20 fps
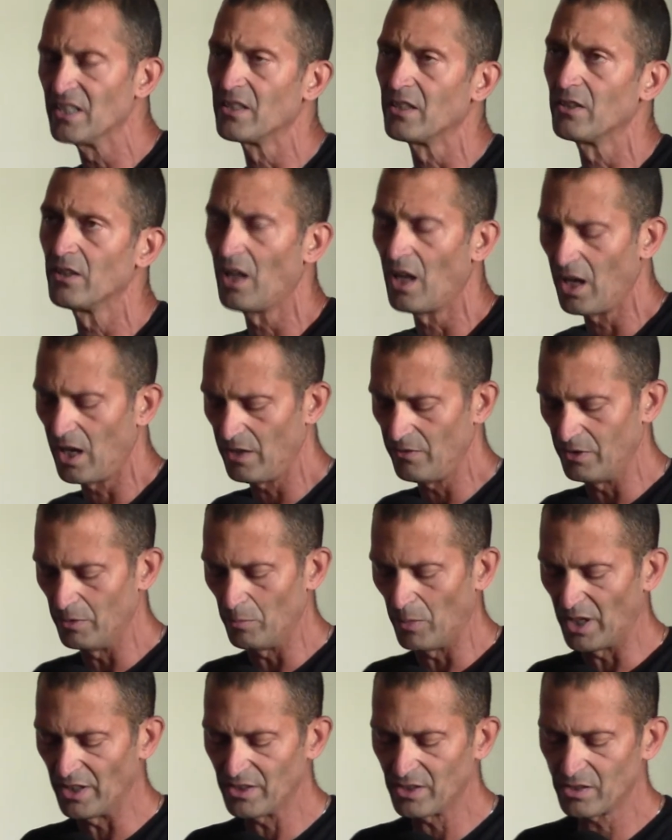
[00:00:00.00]
is alive
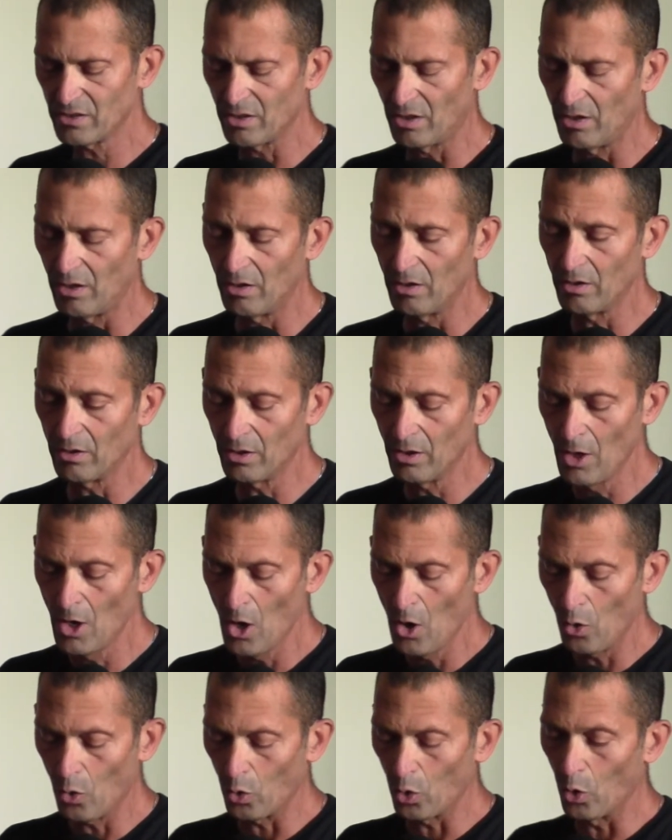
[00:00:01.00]
in my song,
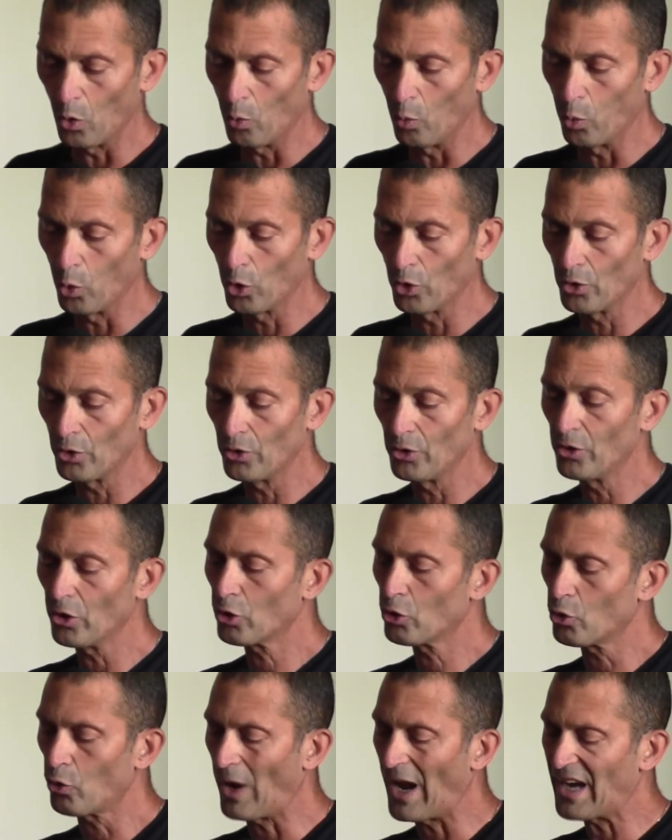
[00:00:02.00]
or a
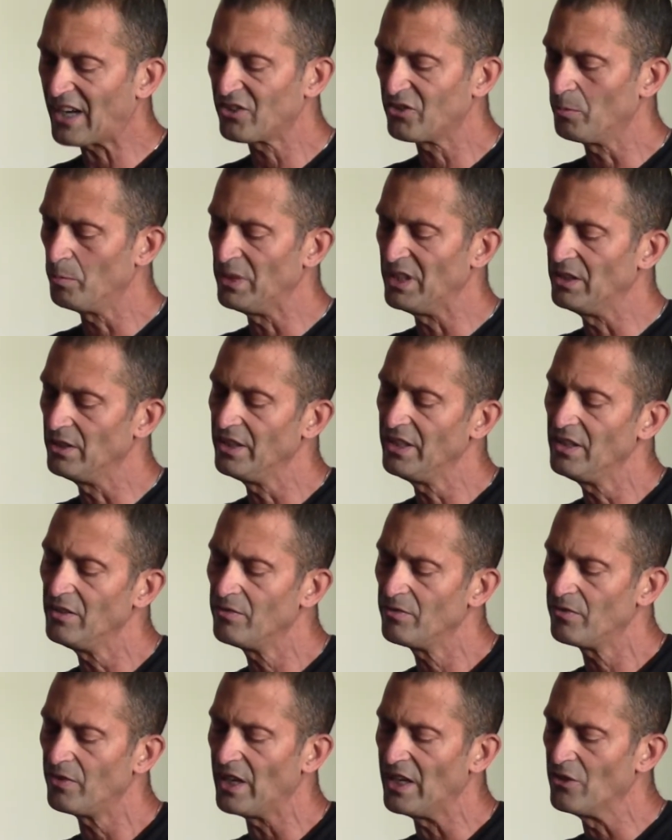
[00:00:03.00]
word cracks
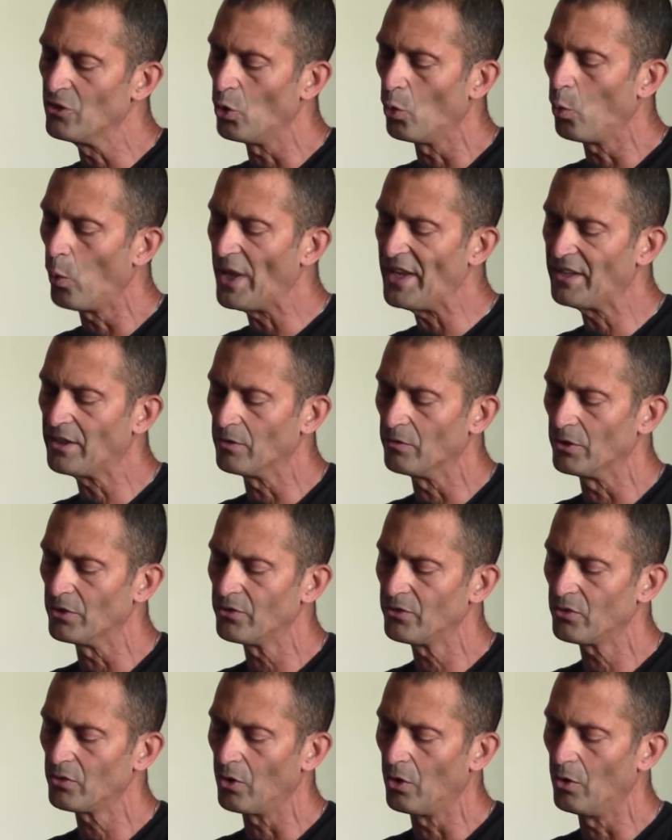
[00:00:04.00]
belief in the wake of a
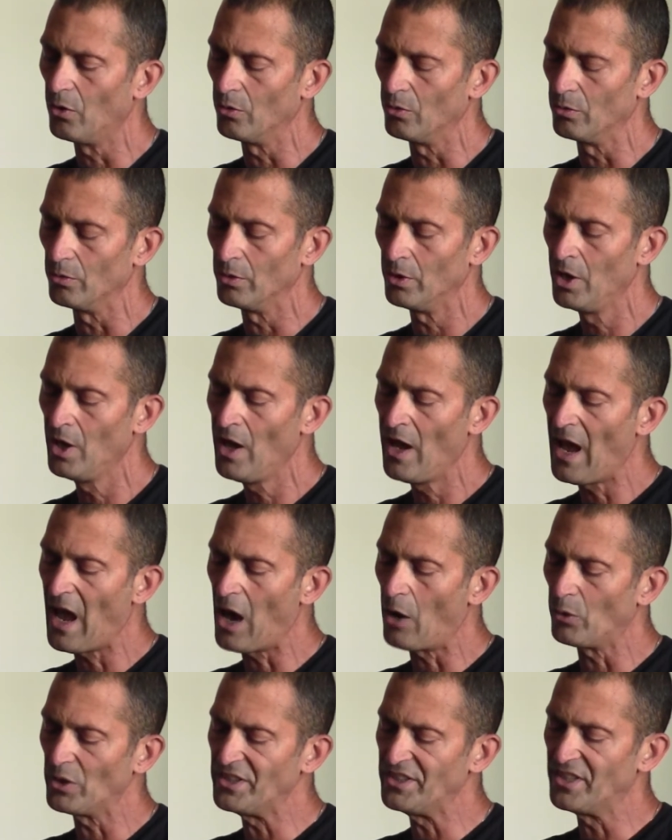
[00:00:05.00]
stone,
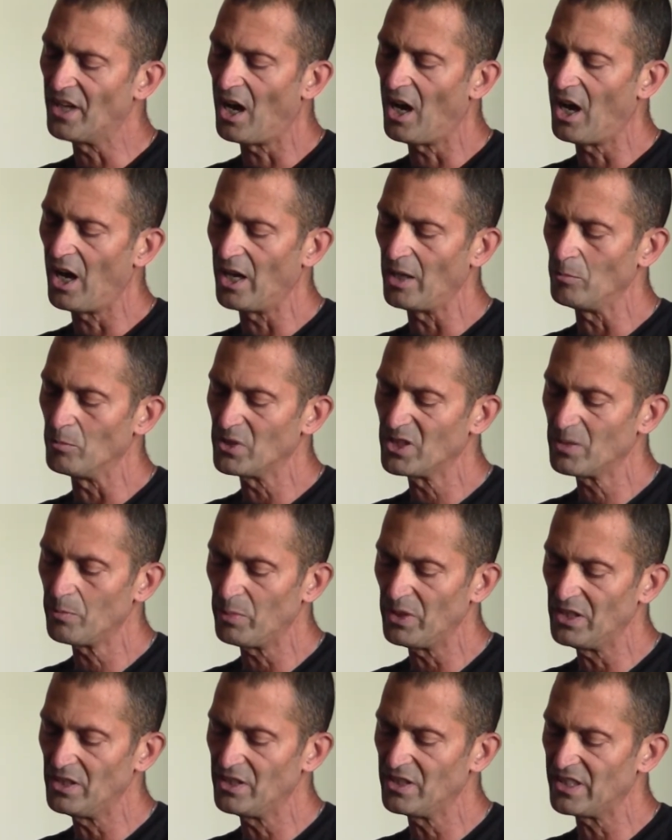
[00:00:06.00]
how a dime
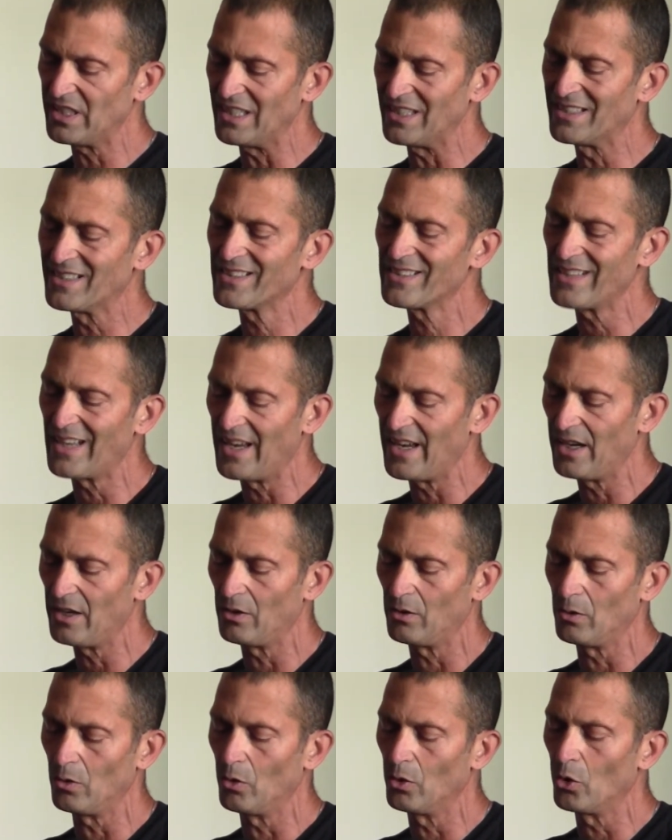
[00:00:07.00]
spins its
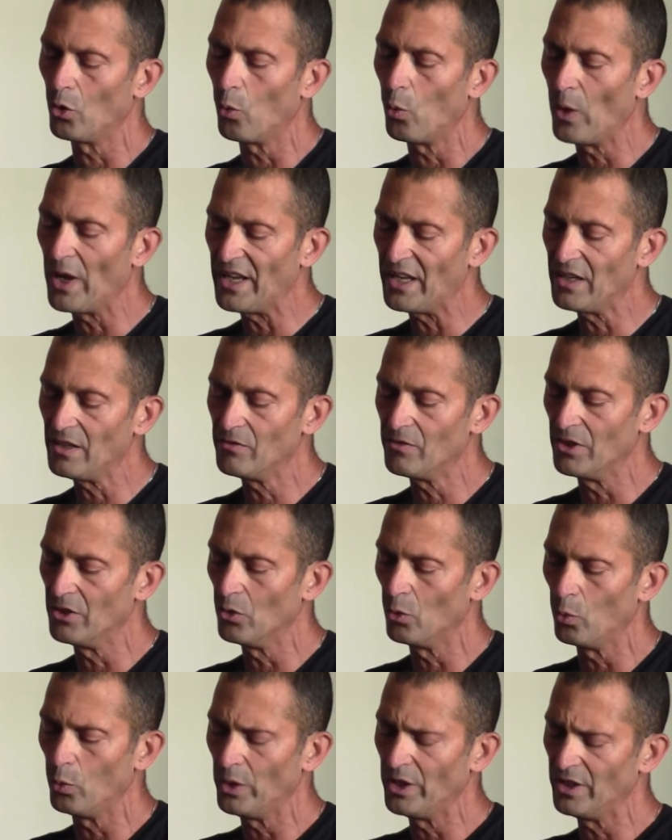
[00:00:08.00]
tail on a wave in
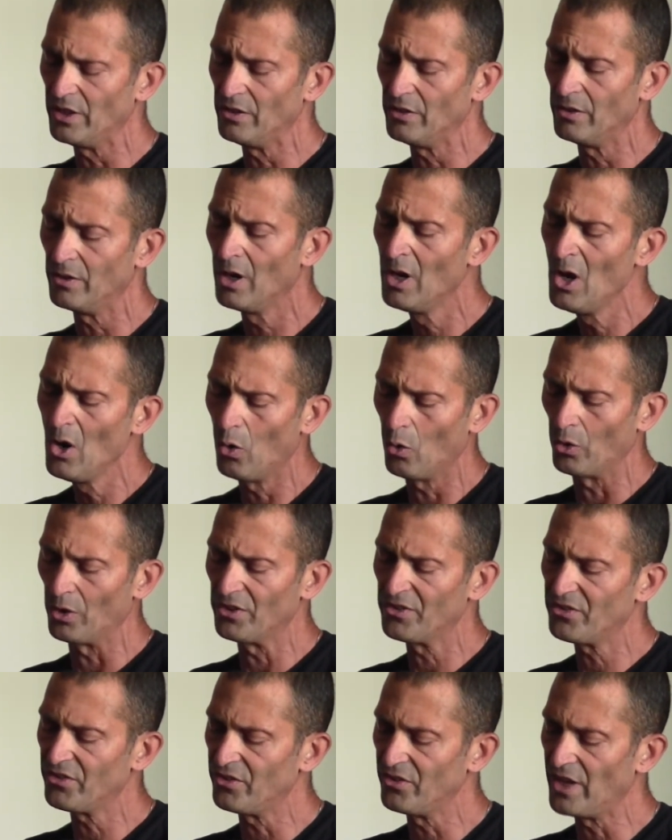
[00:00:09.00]
the wind, or
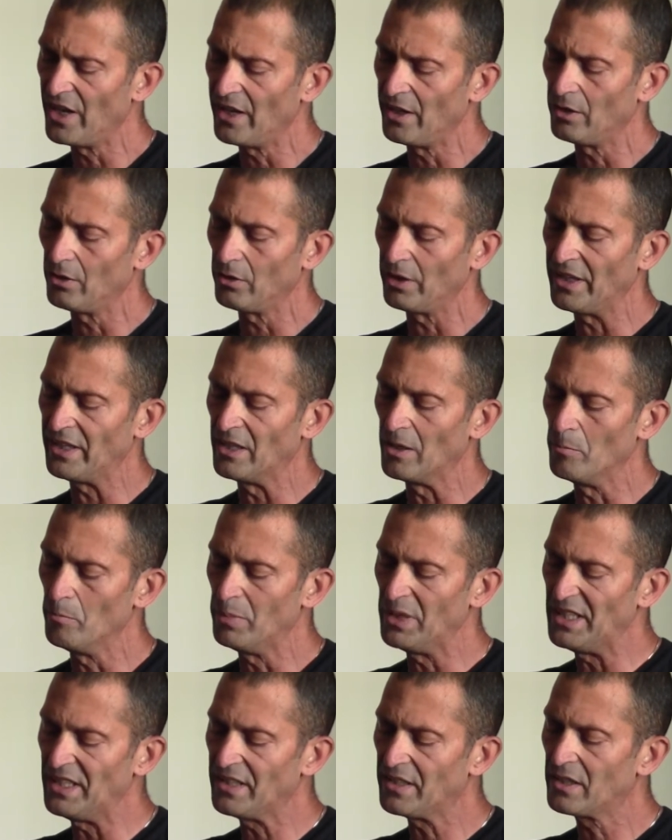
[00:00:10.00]
a snail in a
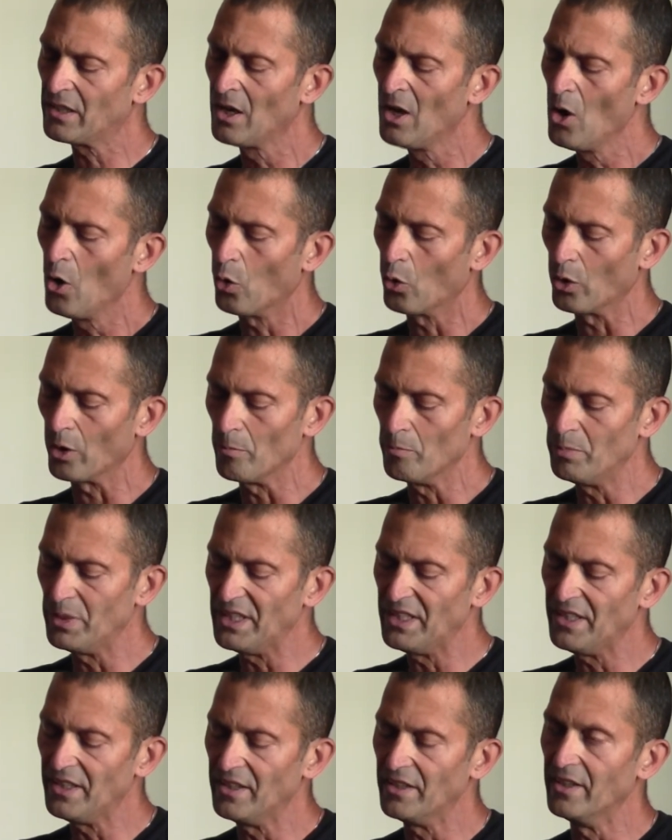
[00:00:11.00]
beak, or a
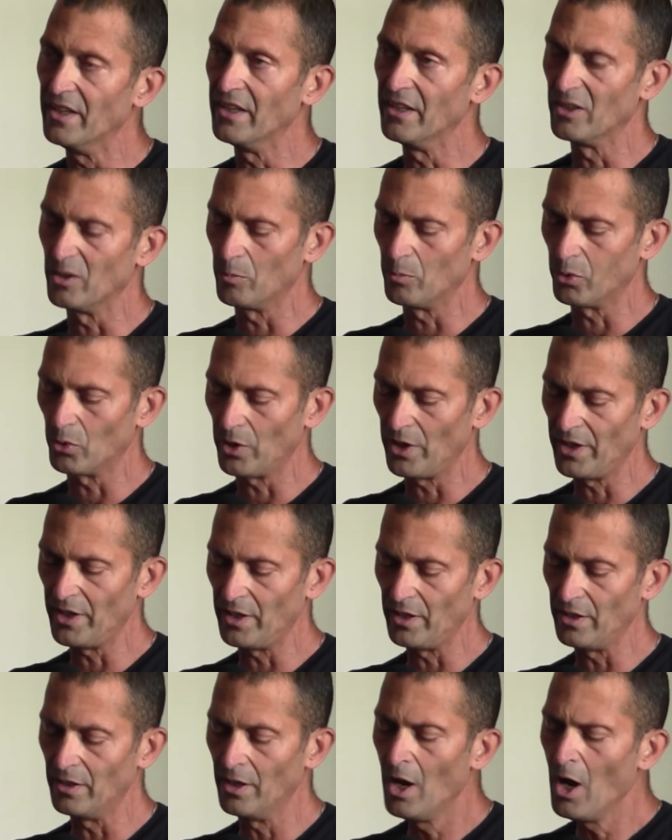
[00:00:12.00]
bead in a
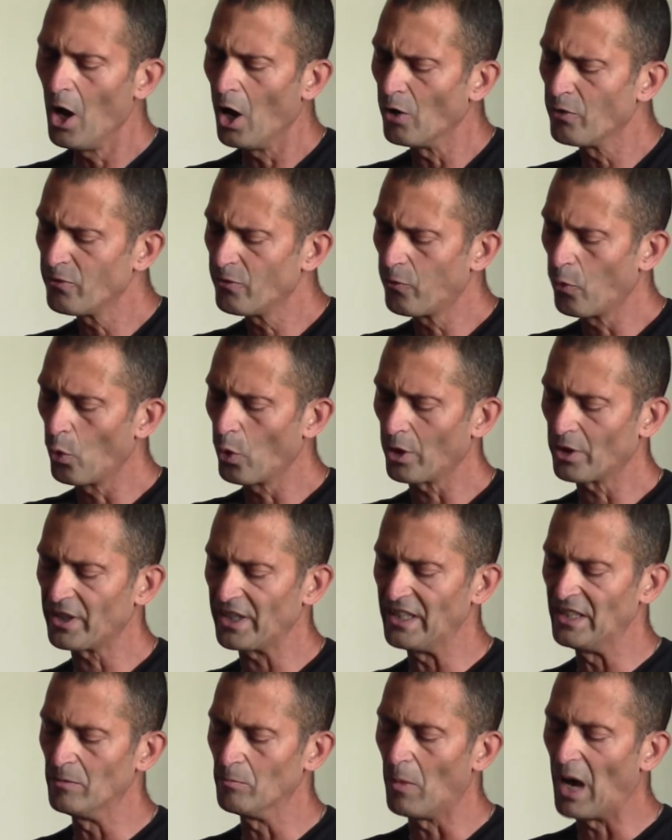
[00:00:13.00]
braid, a fork
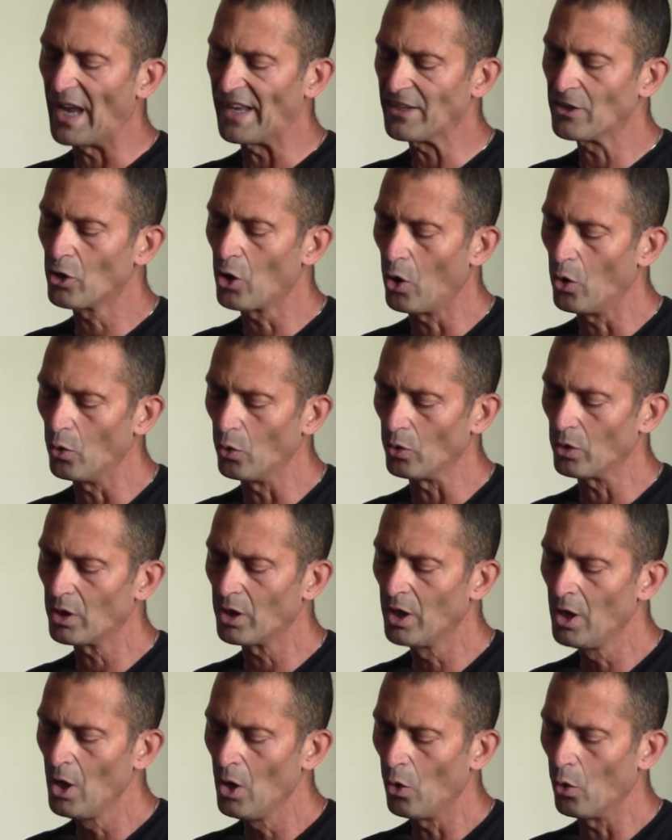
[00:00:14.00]
in my
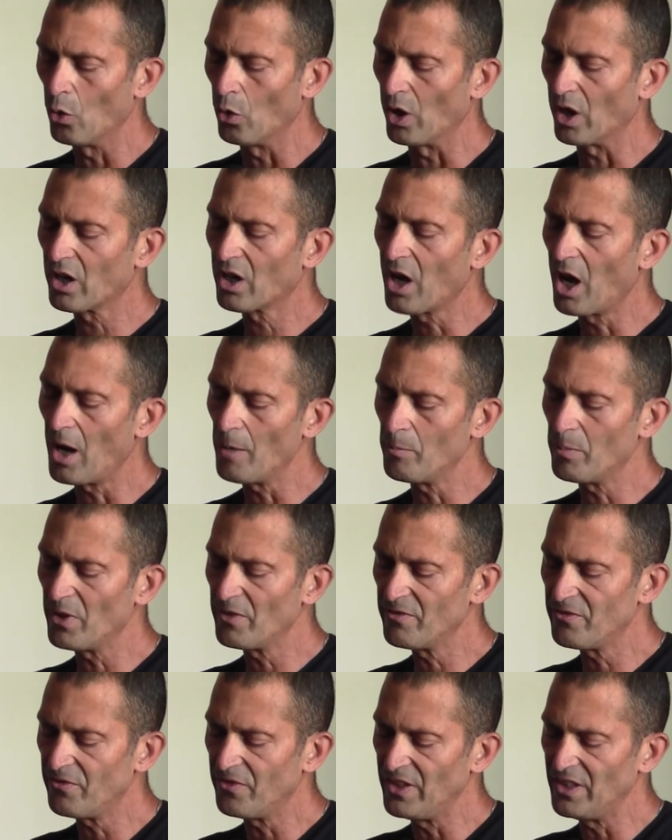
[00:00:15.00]
coke, or a cup
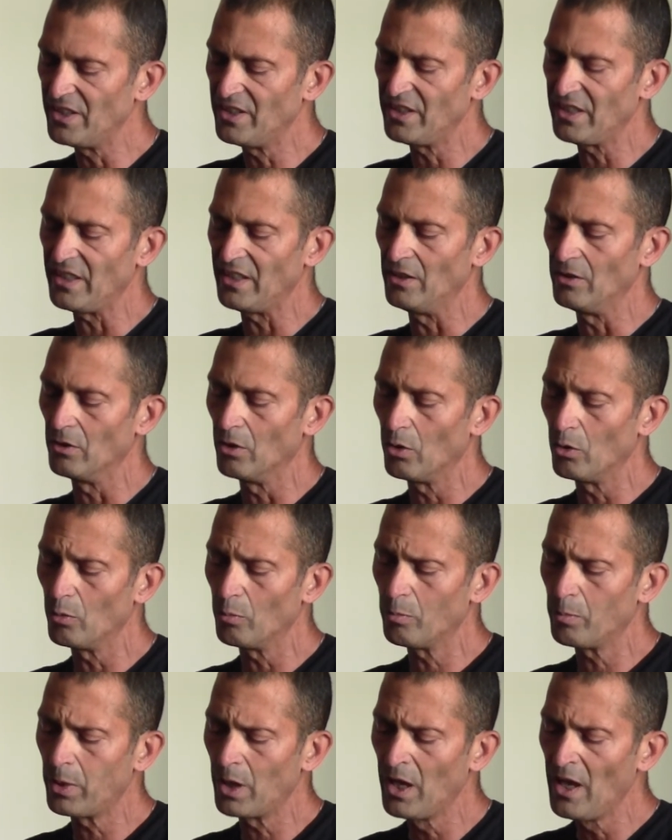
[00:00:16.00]
fin
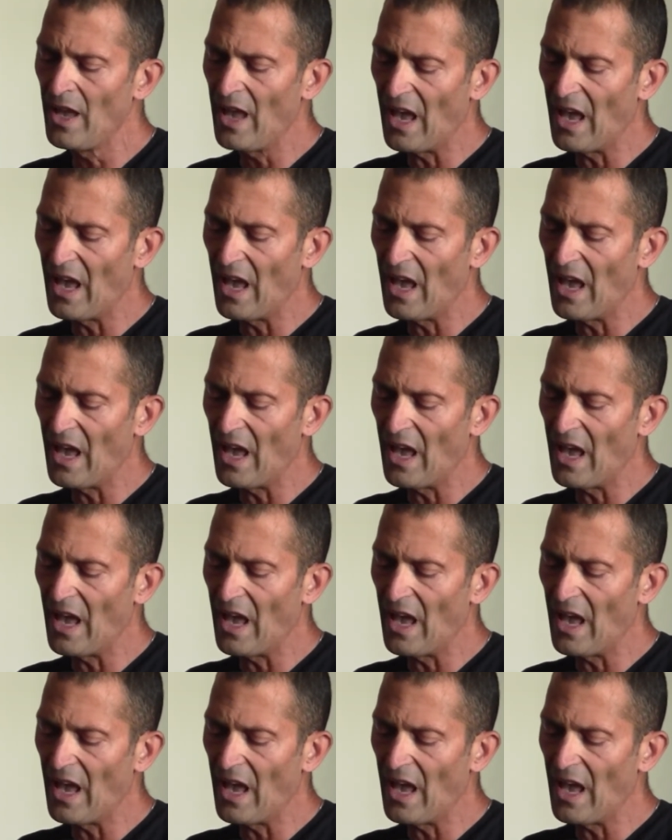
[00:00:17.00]
elope,